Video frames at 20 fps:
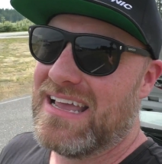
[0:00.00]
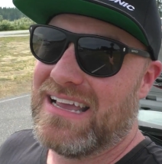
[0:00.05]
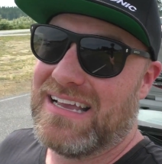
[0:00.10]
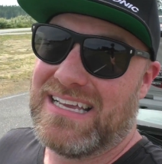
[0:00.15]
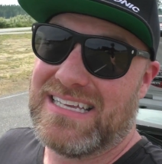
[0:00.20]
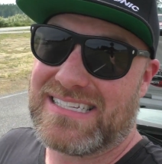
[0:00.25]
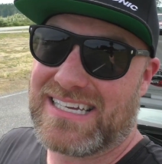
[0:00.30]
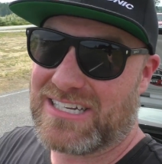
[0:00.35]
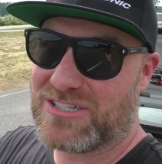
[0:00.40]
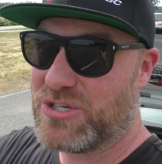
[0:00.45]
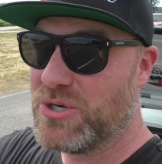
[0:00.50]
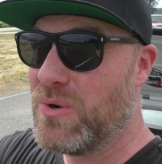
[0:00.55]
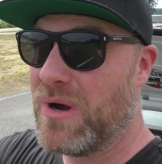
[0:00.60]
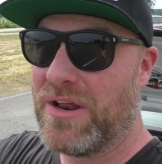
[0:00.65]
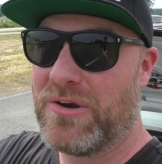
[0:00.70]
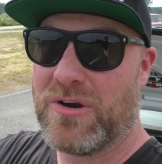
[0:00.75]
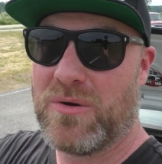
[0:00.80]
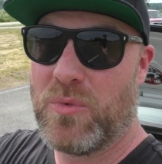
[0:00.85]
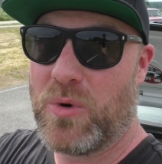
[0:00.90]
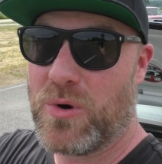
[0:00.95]
He's got
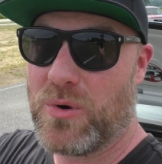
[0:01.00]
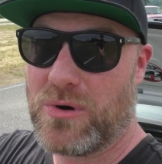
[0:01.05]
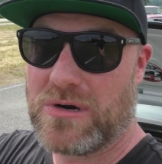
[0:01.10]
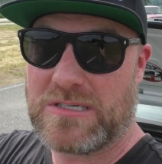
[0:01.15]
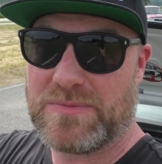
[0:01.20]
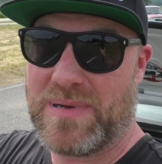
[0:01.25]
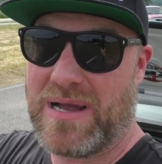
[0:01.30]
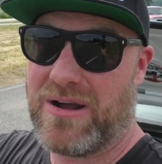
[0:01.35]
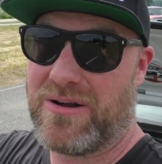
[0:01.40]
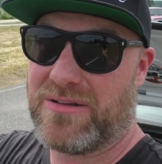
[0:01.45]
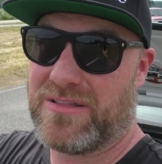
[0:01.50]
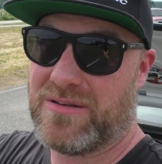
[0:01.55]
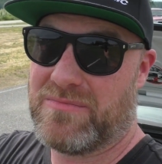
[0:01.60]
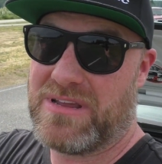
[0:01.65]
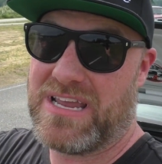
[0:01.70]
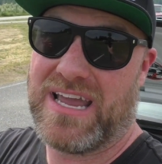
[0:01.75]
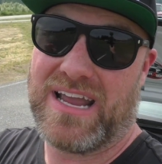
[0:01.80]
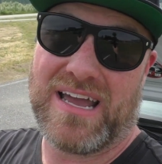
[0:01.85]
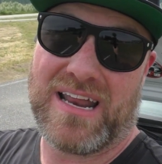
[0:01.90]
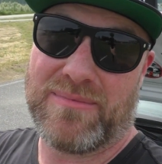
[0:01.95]
200 more horsepower than
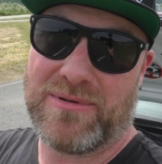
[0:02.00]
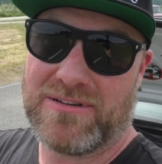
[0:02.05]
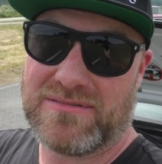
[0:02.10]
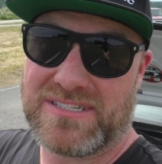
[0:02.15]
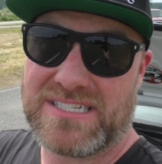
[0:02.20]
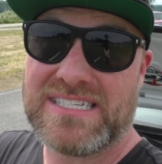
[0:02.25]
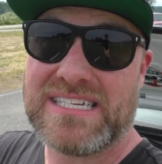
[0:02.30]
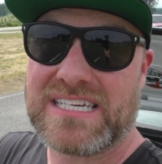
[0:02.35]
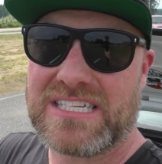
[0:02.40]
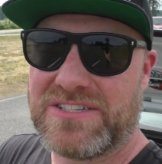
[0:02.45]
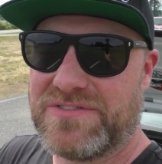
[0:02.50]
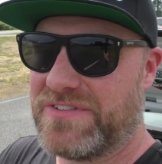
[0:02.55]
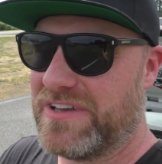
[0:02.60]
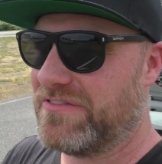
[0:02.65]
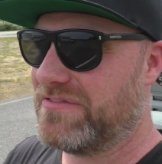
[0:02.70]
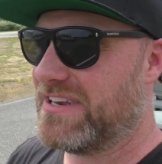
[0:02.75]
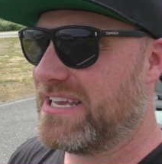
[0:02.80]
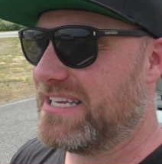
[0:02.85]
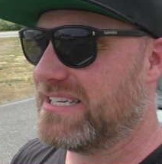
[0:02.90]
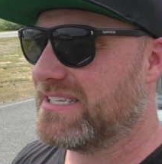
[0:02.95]
me. I got about
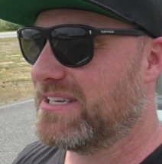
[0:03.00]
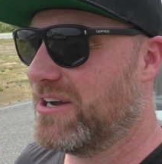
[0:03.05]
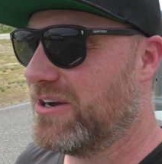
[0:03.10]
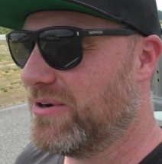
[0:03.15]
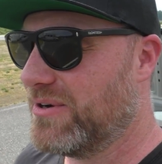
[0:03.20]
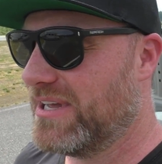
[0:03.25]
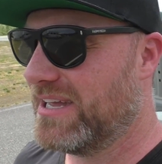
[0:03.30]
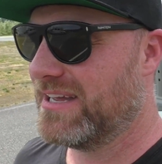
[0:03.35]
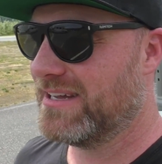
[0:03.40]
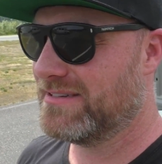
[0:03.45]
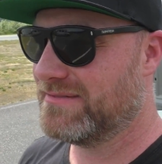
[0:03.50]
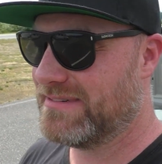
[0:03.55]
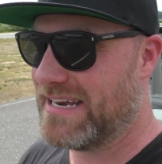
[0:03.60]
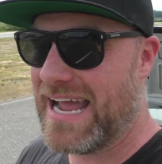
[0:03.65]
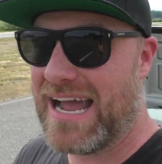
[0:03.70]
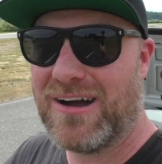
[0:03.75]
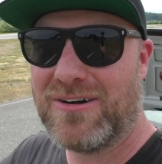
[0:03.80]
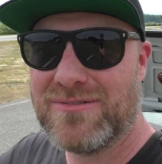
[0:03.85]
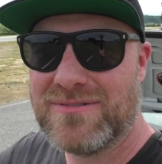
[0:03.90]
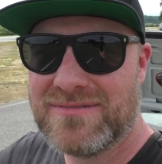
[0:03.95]
650. So
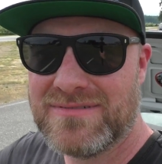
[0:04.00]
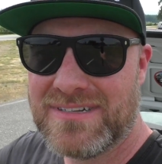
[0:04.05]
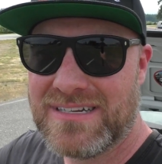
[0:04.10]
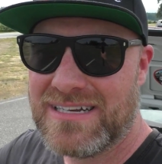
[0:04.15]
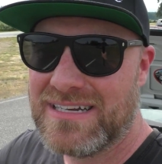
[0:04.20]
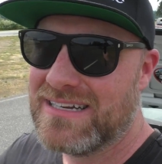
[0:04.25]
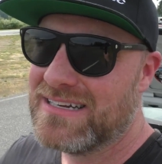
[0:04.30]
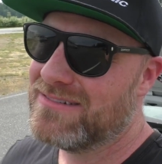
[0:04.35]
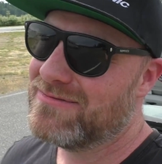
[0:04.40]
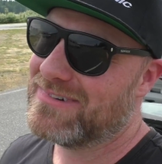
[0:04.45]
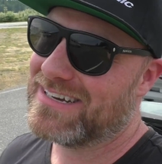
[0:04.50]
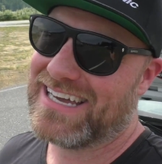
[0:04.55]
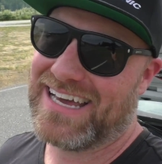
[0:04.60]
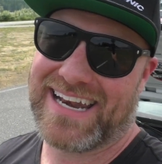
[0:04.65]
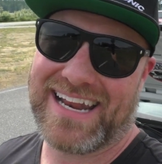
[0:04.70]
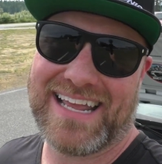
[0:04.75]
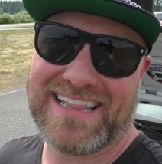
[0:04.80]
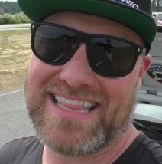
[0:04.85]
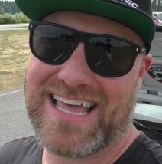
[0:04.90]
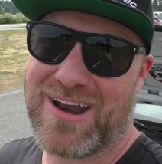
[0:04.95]
now we got
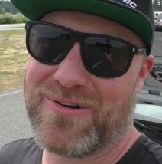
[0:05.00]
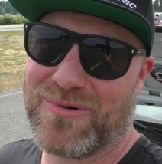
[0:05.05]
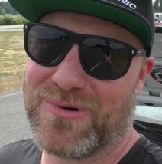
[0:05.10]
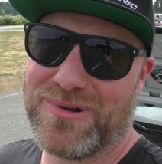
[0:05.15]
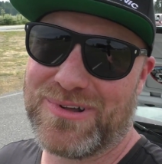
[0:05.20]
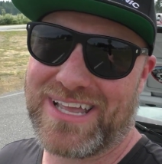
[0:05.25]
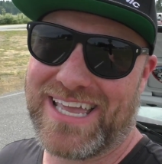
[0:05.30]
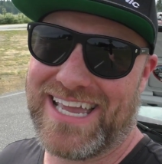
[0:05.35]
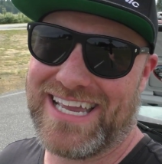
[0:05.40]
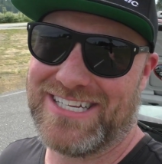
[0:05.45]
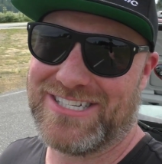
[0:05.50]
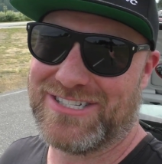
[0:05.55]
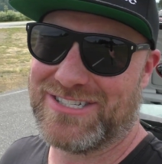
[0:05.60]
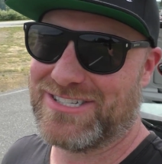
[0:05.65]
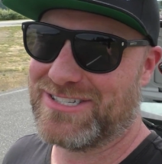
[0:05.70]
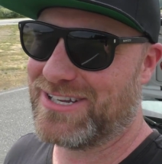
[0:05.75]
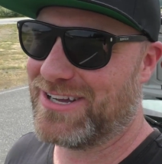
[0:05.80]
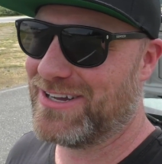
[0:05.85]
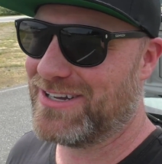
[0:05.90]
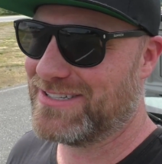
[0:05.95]
to get that roll cage
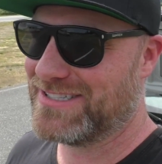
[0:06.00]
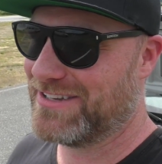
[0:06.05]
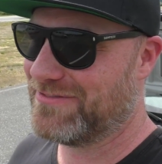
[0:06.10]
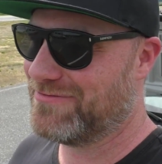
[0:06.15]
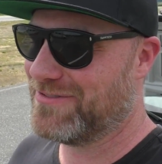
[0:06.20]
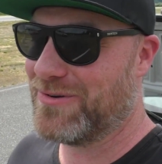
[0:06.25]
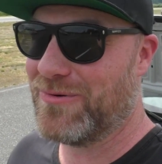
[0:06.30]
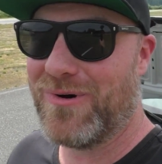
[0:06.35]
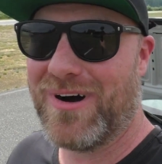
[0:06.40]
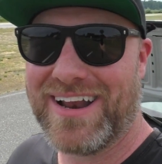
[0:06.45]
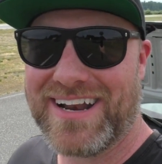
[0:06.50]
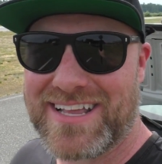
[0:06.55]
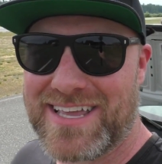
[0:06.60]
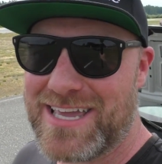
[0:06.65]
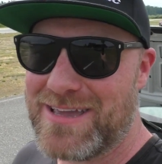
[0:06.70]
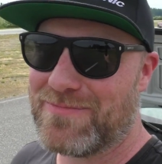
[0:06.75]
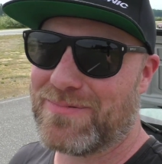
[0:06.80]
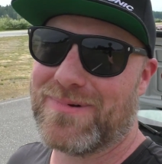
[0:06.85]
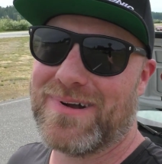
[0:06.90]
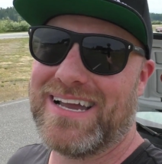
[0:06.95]
installed. If we want to
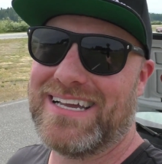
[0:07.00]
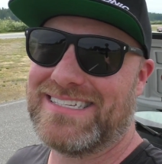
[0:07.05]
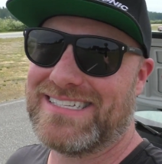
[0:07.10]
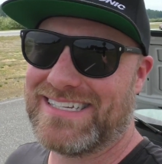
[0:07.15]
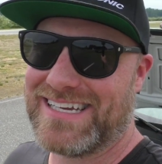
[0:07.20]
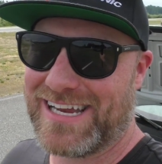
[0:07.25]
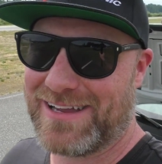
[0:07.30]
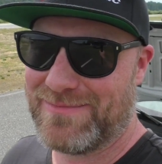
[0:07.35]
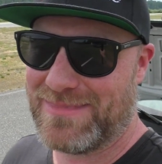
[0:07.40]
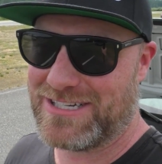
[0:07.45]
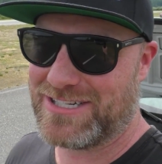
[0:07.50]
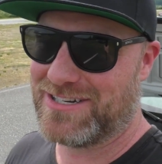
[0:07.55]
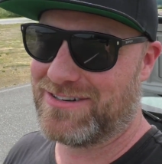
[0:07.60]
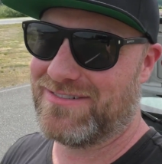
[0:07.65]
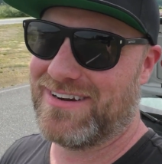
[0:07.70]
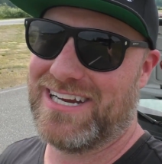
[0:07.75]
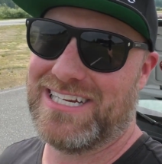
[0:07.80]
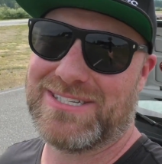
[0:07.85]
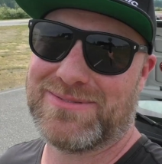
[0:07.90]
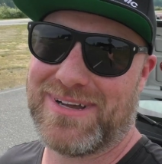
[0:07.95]
keep racing at Mission
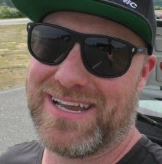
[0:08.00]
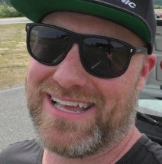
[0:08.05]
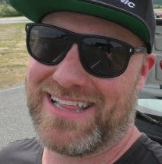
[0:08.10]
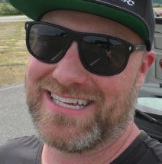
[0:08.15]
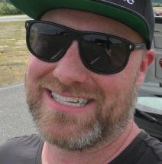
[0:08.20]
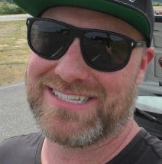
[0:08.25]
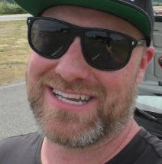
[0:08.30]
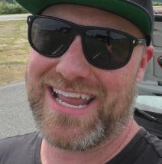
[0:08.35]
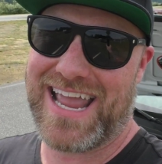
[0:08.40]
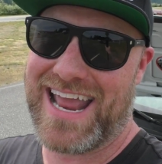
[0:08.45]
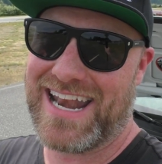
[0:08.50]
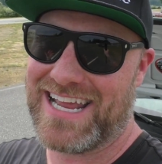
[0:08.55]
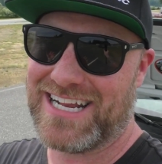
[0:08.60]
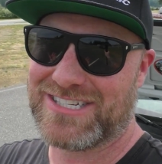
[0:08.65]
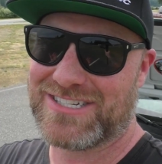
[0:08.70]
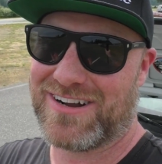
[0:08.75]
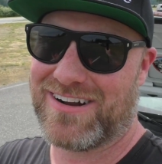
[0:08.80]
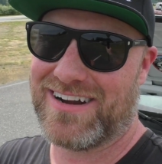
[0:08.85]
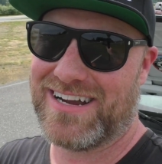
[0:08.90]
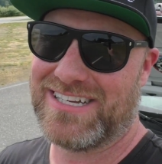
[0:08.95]
Raceway, this
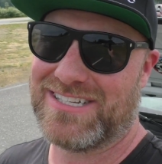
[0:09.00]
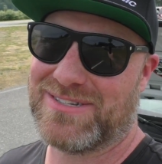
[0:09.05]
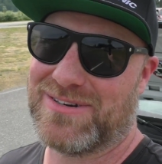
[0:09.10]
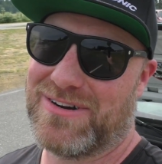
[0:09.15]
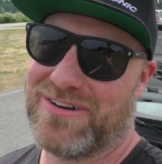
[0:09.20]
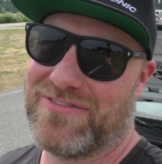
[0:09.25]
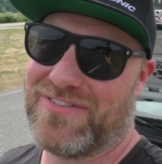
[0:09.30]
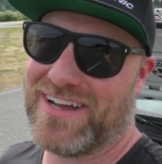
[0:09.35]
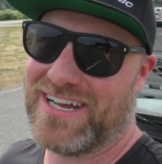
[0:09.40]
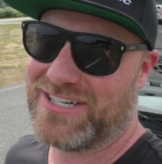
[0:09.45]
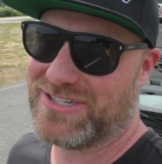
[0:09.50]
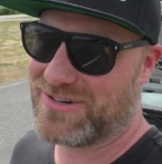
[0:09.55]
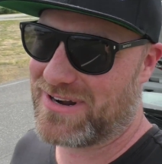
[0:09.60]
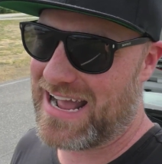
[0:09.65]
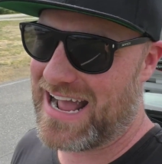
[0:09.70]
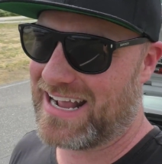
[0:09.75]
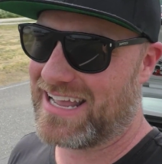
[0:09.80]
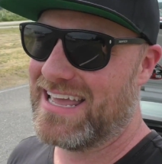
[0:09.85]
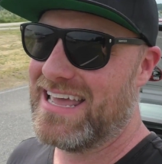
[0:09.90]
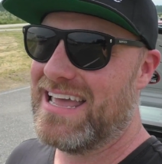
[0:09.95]
NHRA certified
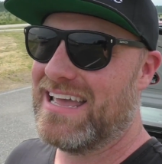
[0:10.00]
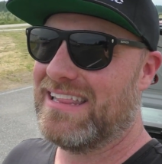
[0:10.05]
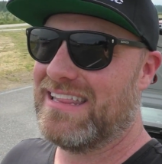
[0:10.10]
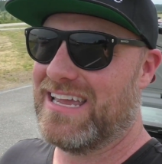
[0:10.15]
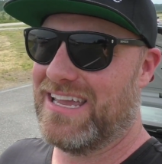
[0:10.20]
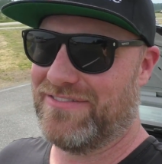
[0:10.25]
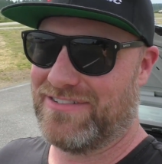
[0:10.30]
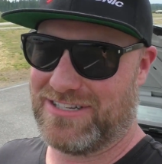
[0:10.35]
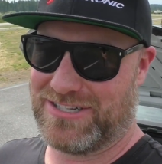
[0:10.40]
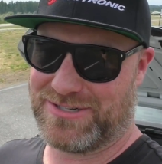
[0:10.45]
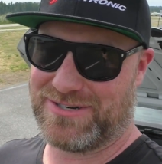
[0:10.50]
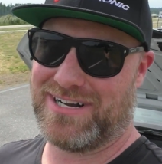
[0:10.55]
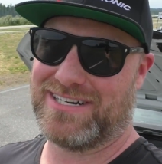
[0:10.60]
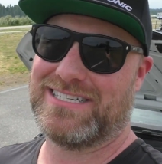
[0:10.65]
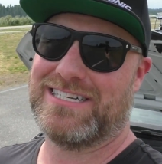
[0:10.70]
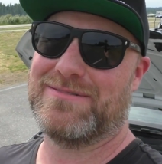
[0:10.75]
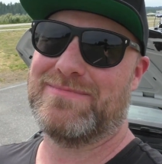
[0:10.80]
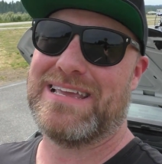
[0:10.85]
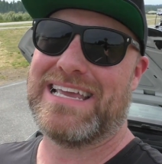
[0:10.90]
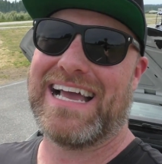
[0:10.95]
track, they have
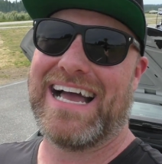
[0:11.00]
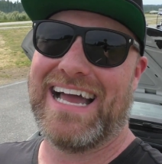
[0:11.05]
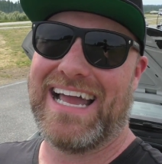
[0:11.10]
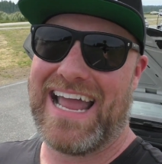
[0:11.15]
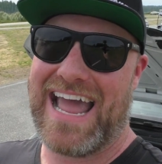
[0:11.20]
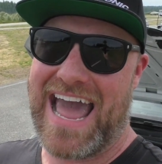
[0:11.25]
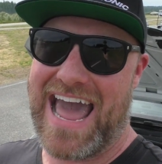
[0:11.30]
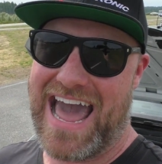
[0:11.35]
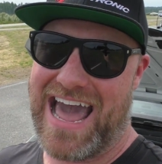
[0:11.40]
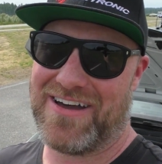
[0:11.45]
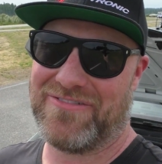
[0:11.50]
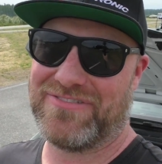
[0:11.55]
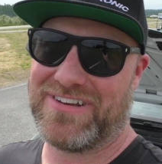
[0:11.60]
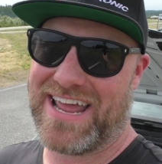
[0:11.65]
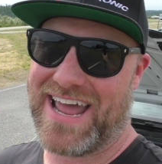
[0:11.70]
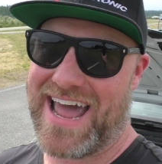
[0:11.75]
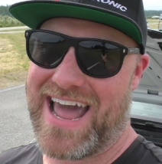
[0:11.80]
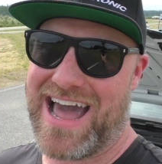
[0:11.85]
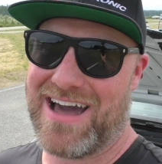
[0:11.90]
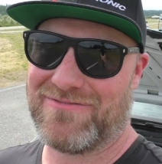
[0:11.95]
instructed me I have to
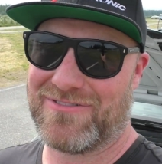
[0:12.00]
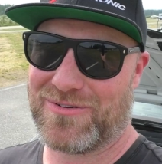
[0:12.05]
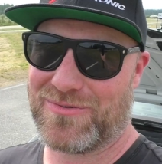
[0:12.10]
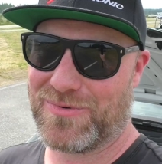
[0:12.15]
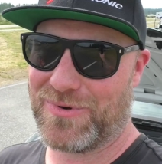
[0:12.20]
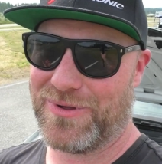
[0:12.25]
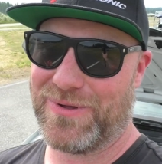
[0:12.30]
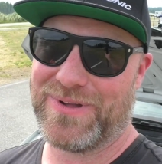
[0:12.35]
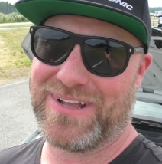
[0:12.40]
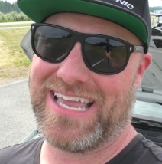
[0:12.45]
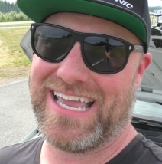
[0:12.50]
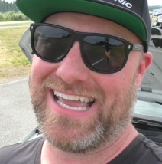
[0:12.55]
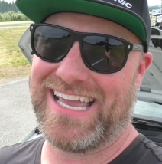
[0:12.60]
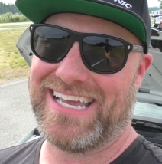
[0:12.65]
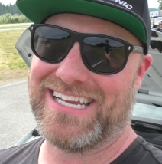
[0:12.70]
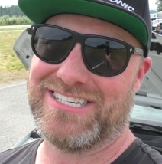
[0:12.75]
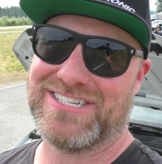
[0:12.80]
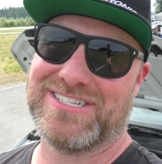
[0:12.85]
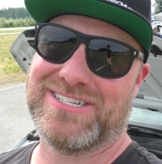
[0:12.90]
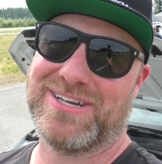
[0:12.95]
have a roll
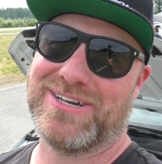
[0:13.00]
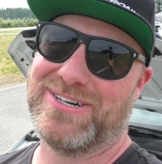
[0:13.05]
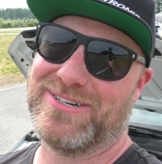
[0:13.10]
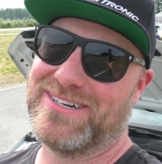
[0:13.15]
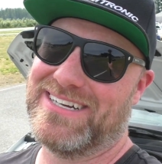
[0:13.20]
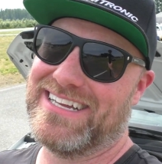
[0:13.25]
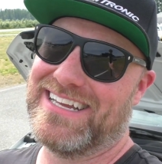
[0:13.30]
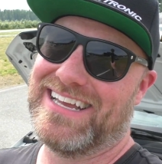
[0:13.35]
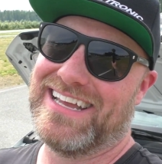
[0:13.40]
cage. So